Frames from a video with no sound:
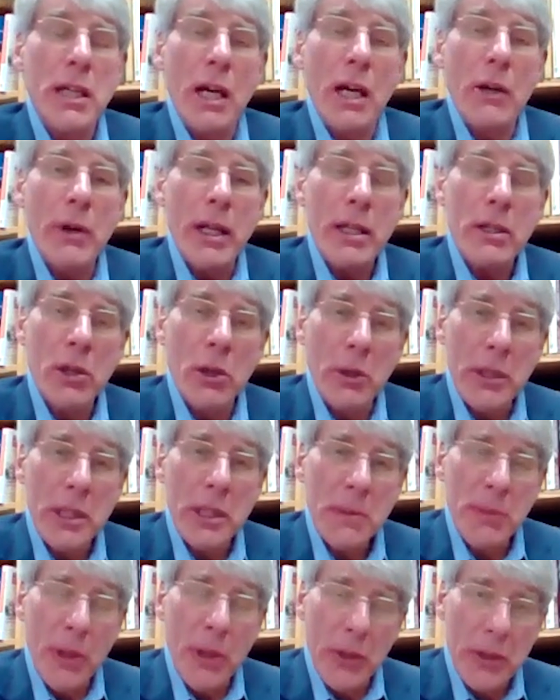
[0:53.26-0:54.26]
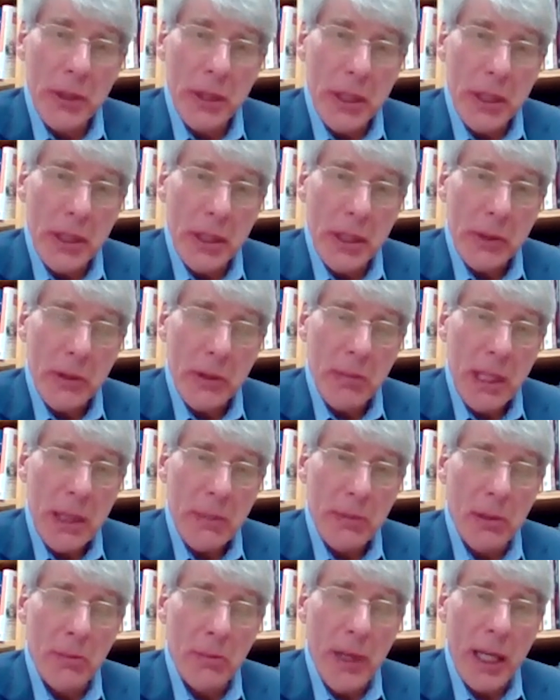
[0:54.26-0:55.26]
direct correspondence with
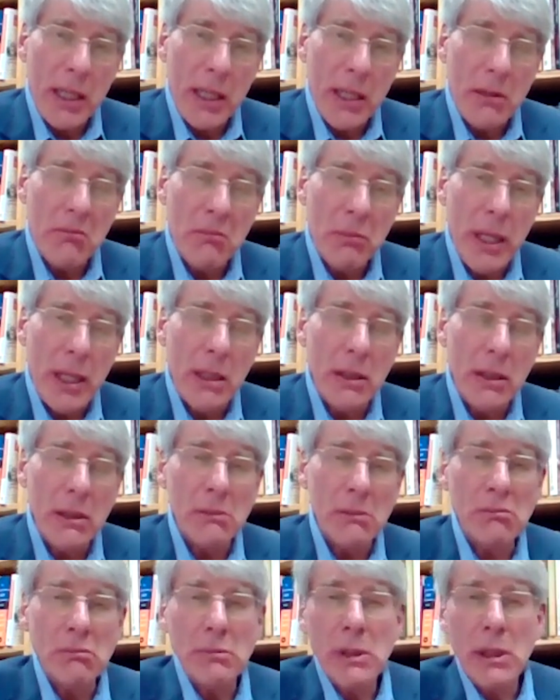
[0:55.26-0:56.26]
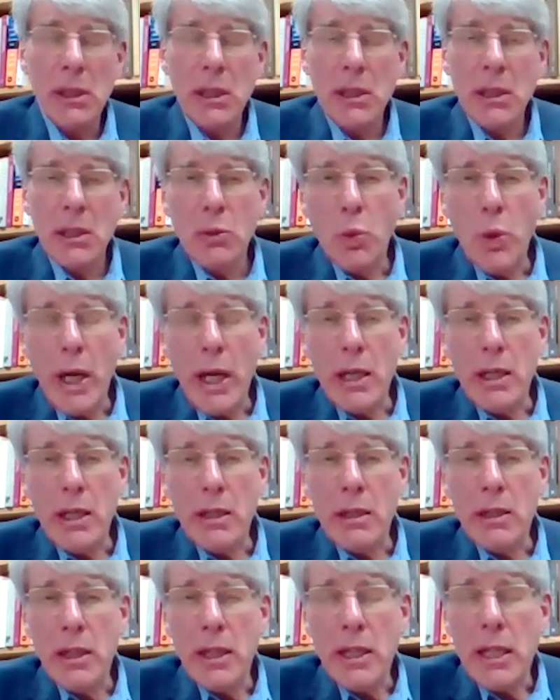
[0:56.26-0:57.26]
people back in Britain.
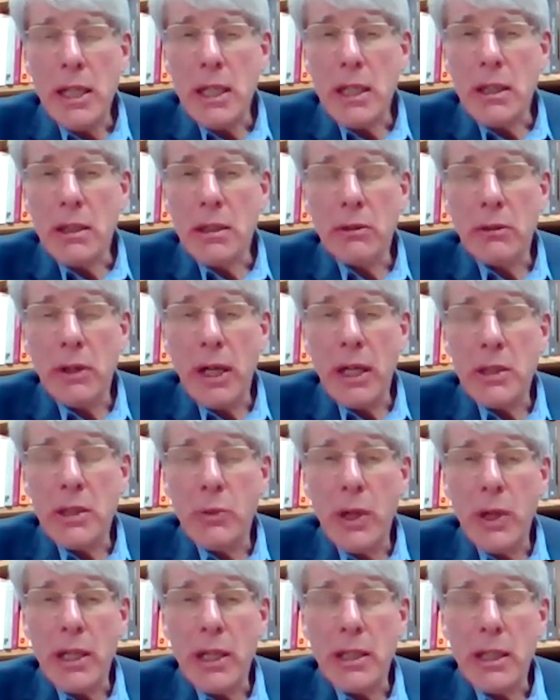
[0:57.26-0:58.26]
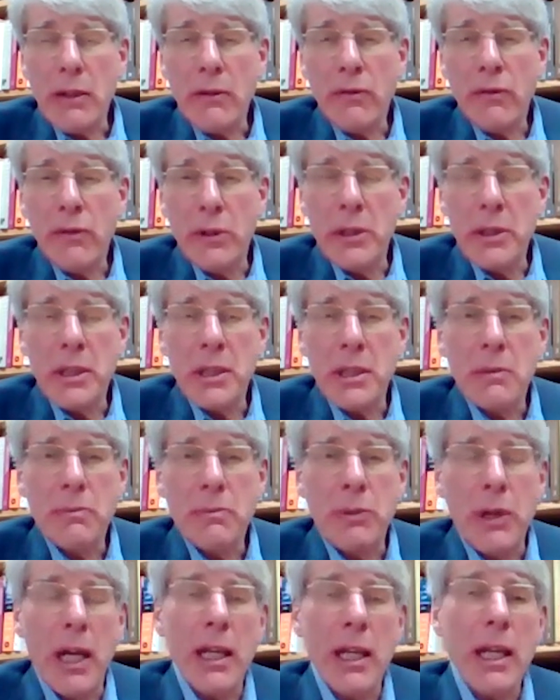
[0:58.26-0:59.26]
When the Great Awakening first
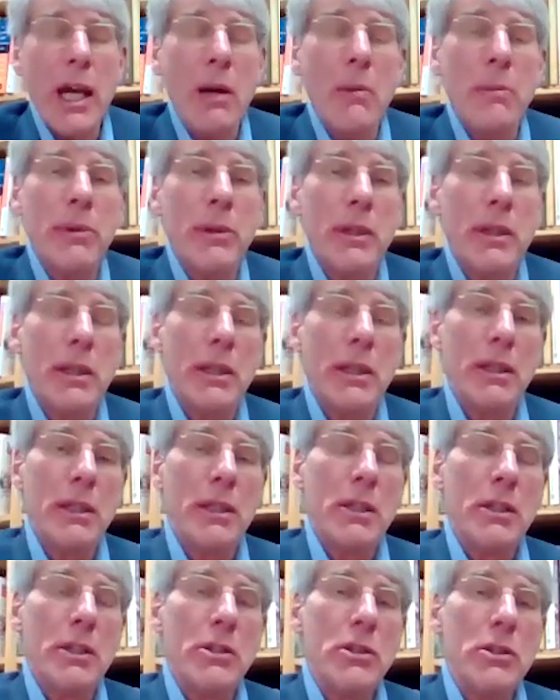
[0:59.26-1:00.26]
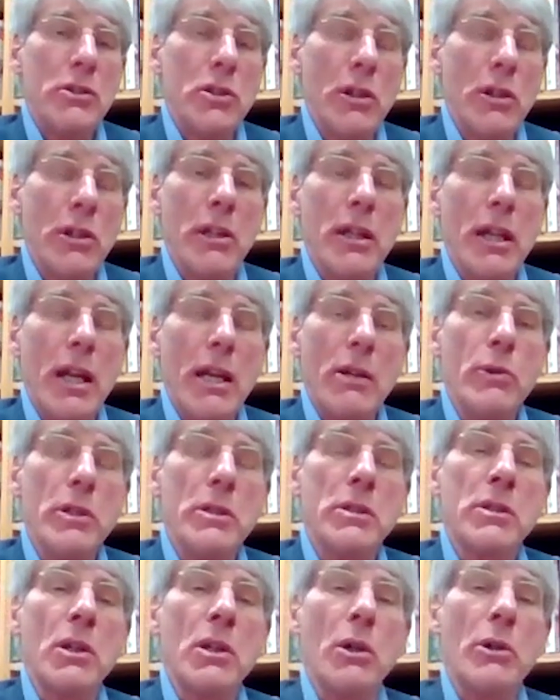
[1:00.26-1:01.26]
sprang up, Jonathan
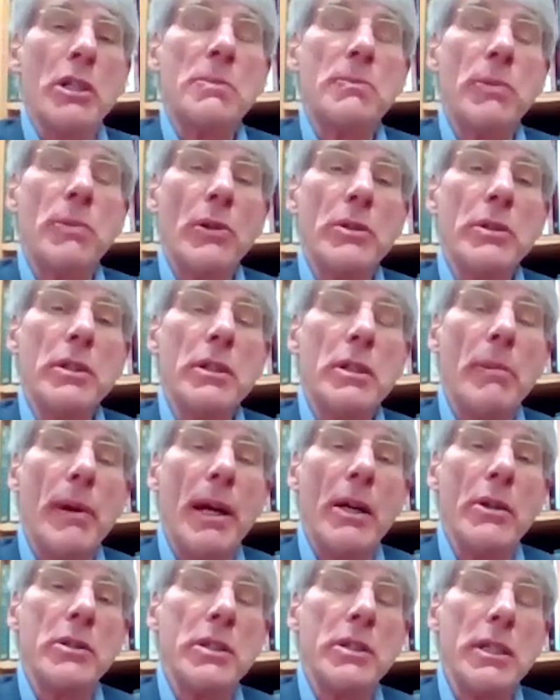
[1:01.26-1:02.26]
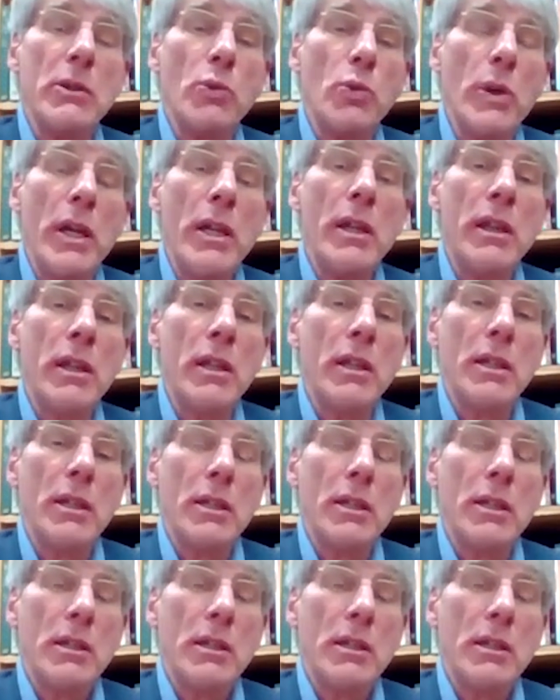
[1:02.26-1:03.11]
Edwards corresponded about it with